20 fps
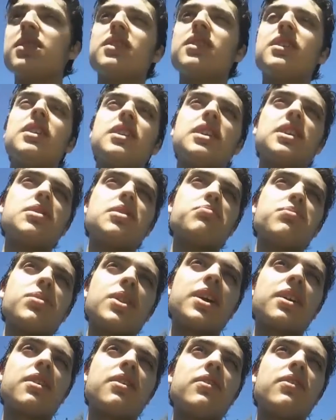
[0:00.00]
it's
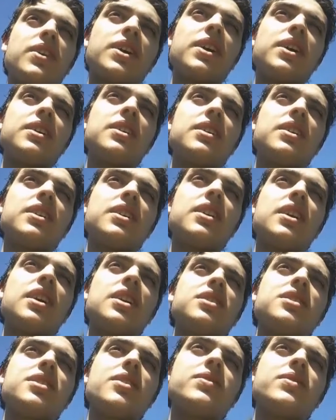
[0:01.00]
black and white and
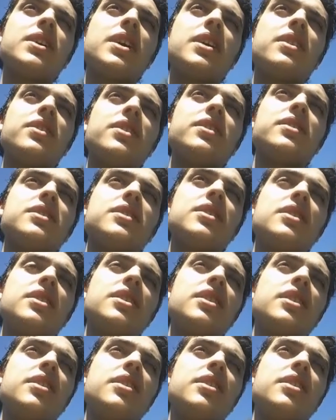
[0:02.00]
has subtitles.